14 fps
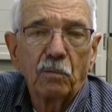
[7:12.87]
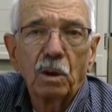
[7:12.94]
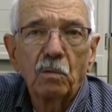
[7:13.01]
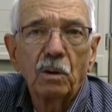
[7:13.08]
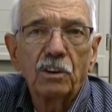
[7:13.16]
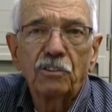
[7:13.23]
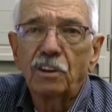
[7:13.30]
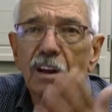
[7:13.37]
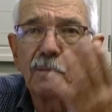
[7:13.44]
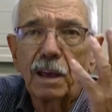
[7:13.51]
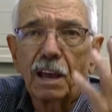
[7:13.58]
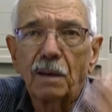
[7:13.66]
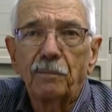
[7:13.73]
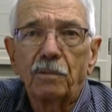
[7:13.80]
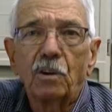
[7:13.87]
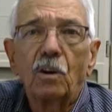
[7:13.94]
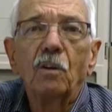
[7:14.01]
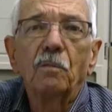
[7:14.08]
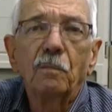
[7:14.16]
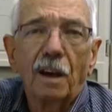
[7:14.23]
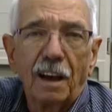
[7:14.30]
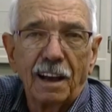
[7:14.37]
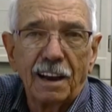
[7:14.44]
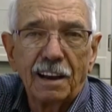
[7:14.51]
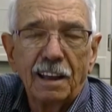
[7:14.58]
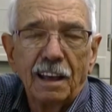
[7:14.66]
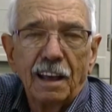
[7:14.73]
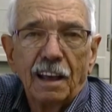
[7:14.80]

We want you to make up your own mind